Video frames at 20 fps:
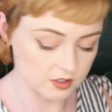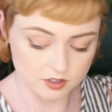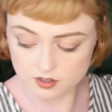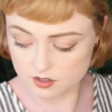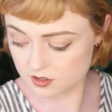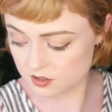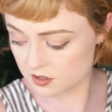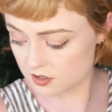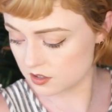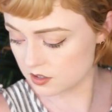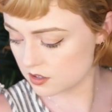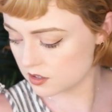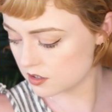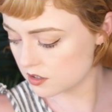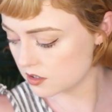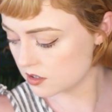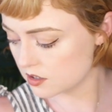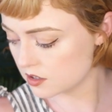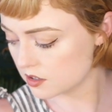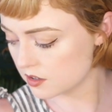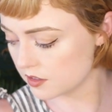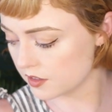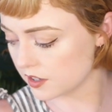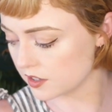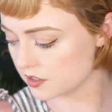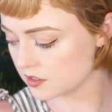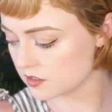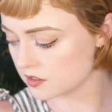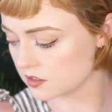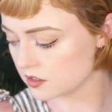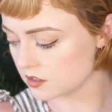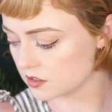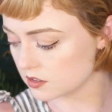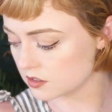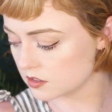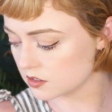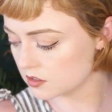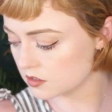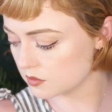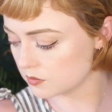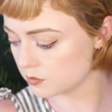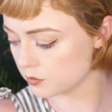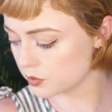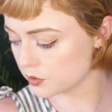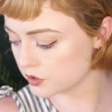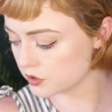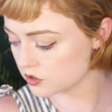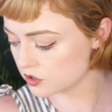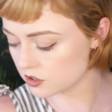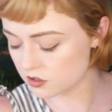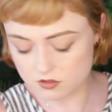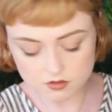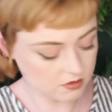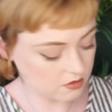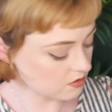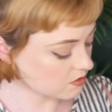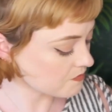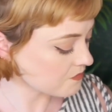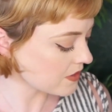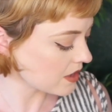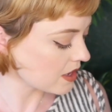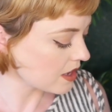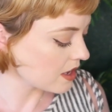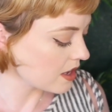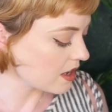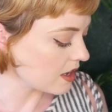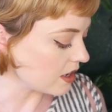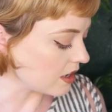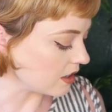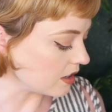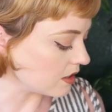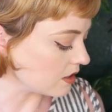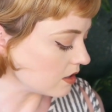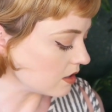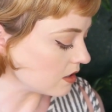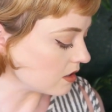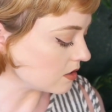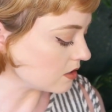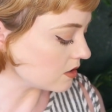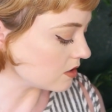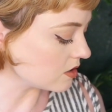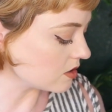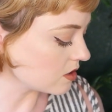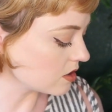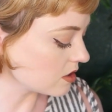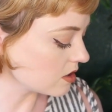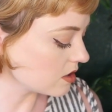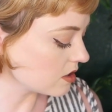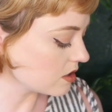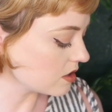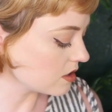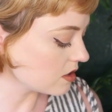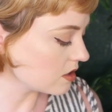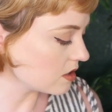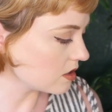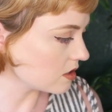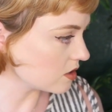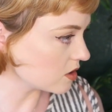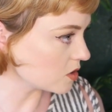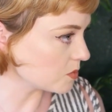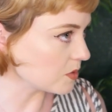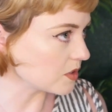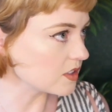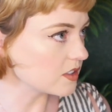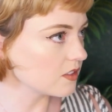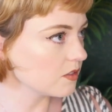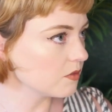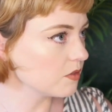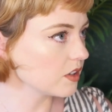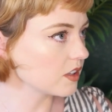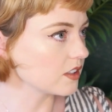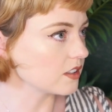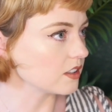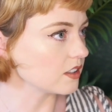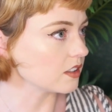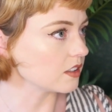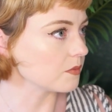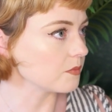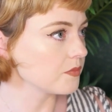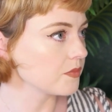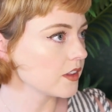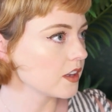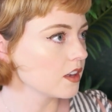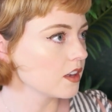are, that is the book journal, and specifically,